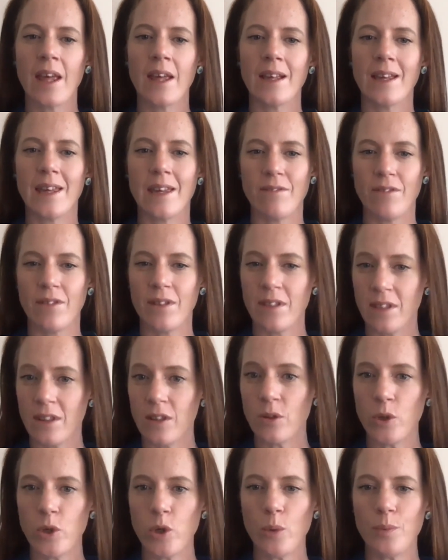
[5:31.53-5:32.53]
give
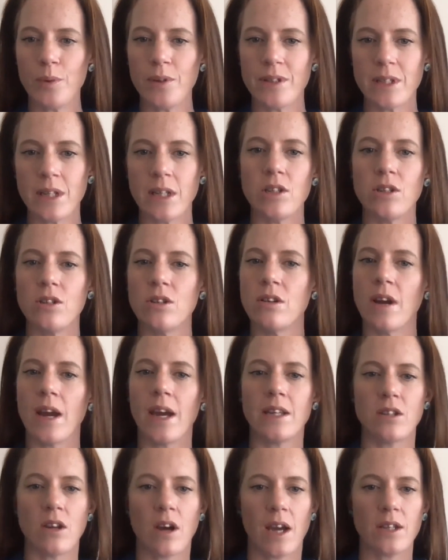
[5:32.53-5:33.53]
it your procedure a
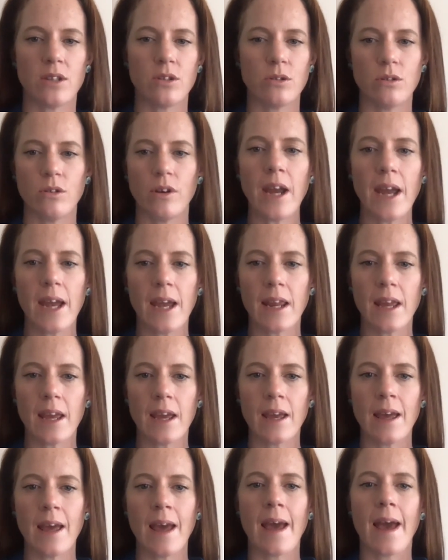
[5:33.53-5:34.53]
title or a
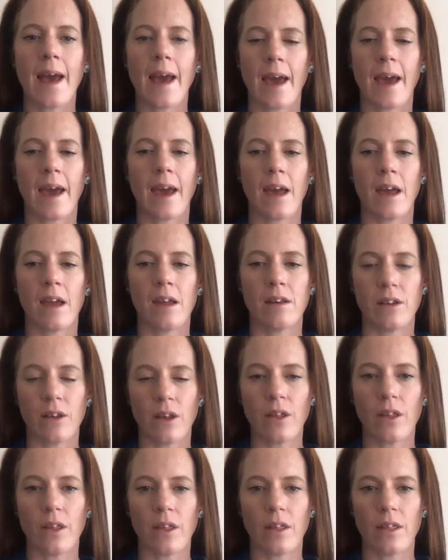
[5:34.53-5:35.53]
heading, and
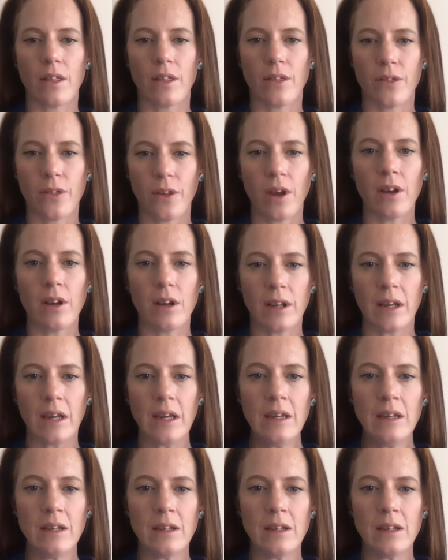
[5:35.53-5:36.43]
thirdly,